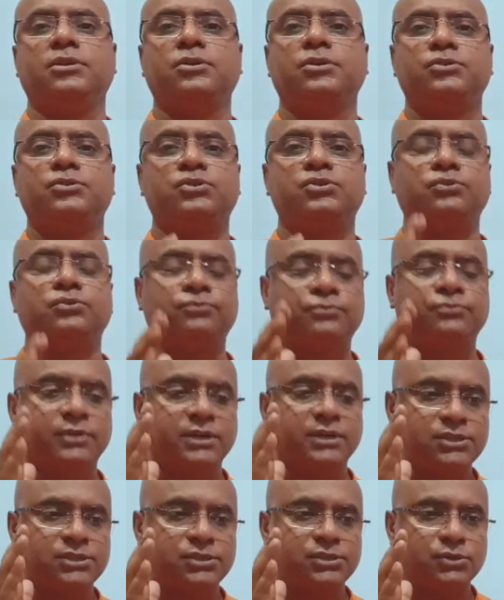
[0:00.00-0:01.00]
So
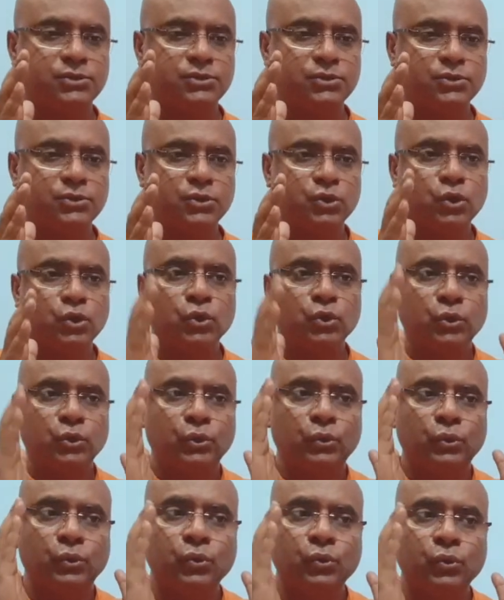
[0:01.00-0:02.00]
first,
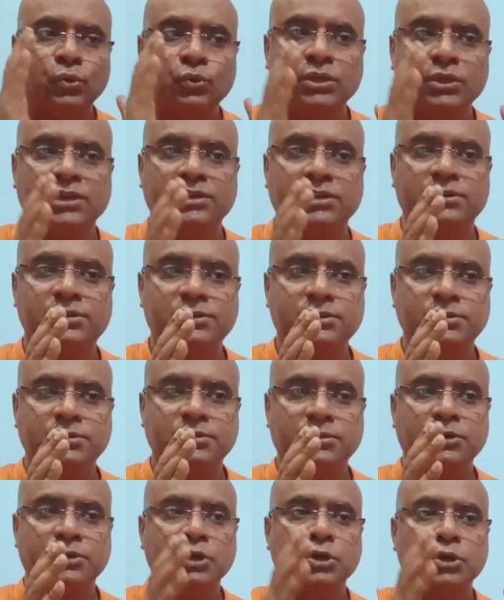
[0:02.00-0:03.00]
know it.
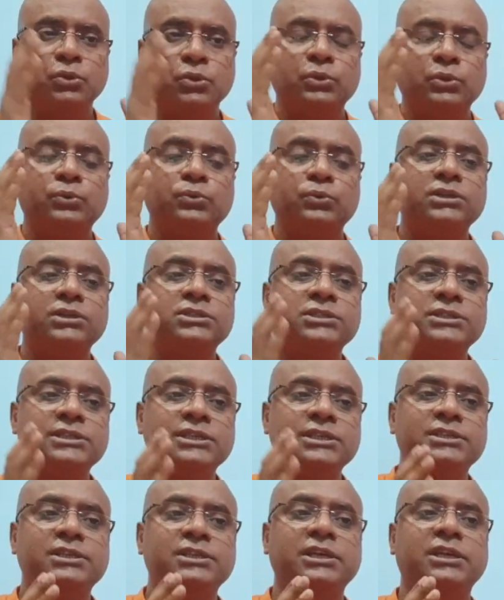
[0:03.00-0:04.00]
Know the
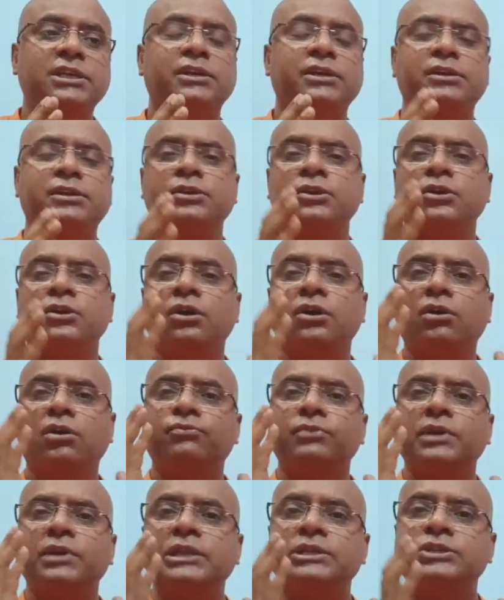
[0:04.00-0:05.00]
technique of
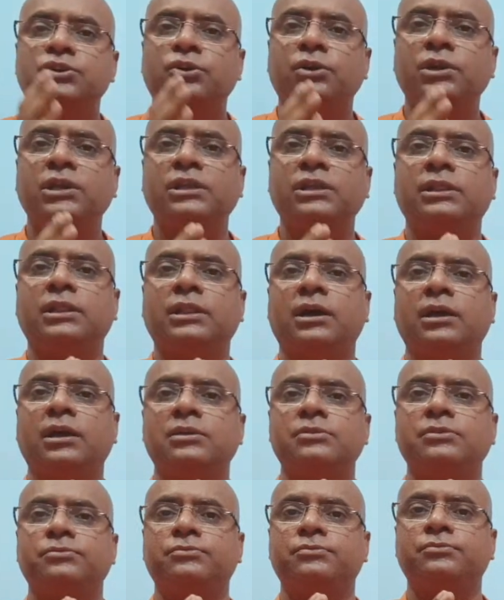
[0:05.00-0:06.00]
enjoying life.
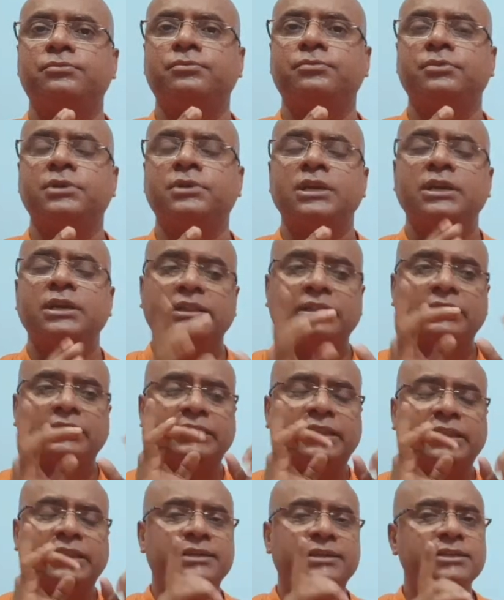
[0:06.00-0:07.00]

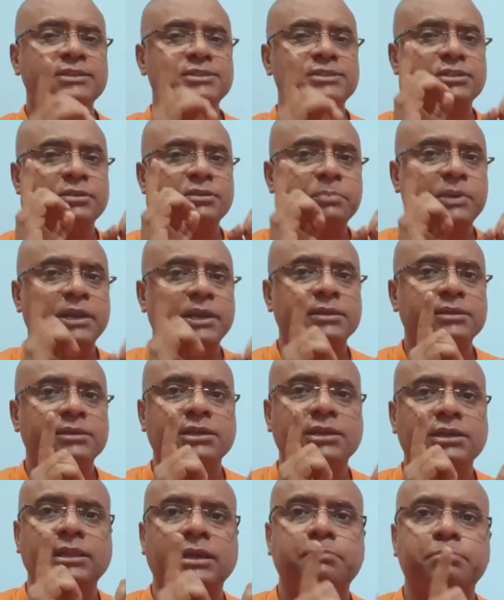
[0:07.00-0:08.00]
That is the
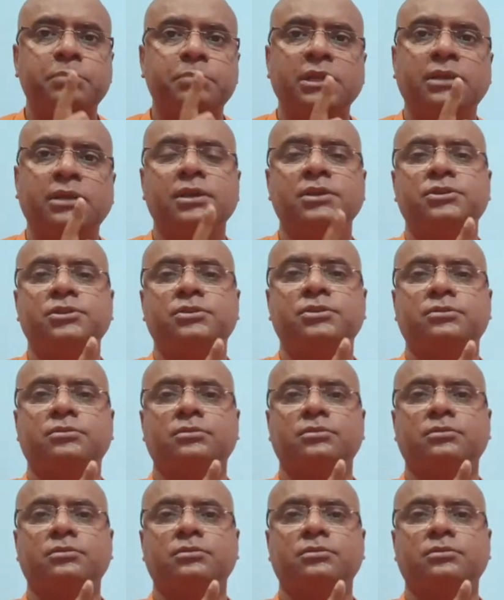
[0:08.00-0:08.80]
practical application.